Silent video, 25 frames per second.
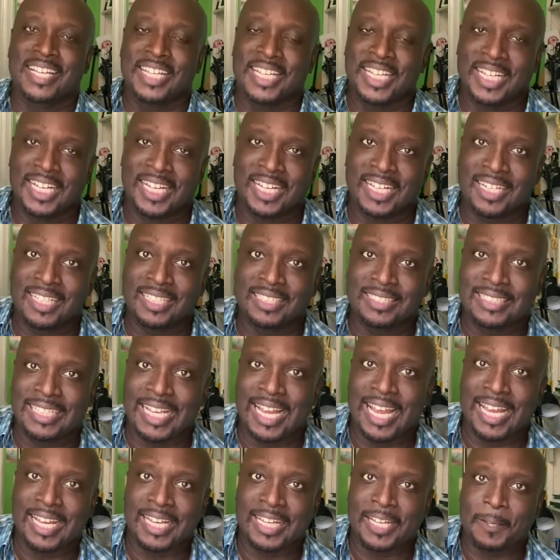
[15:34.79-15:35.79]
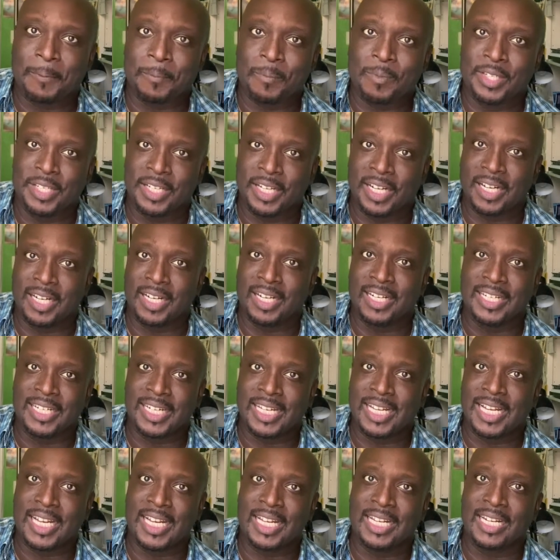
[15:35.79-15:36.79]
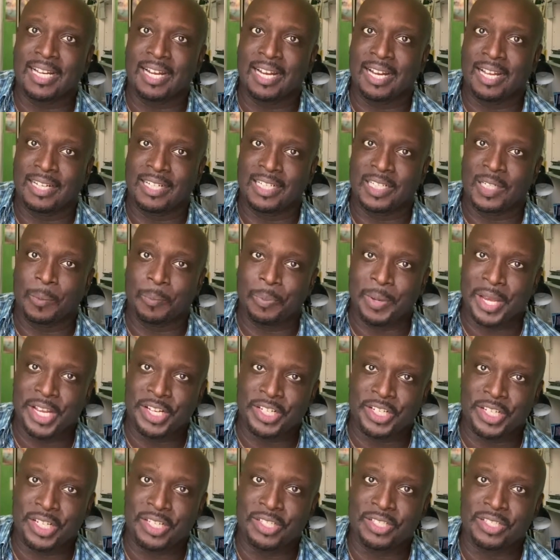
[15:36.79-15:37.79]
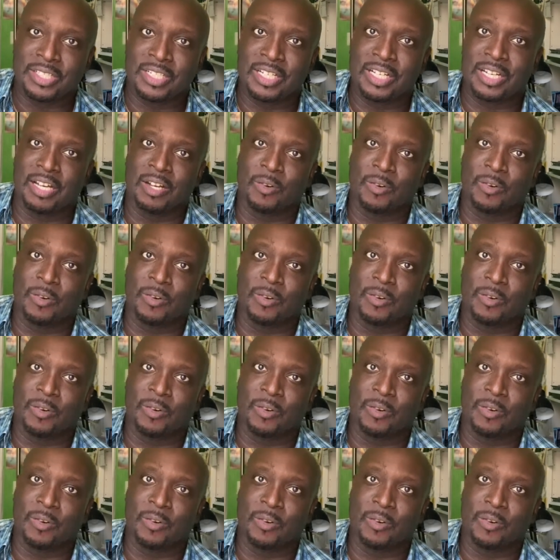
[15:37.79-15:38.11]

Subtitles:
you're gonna need a little patience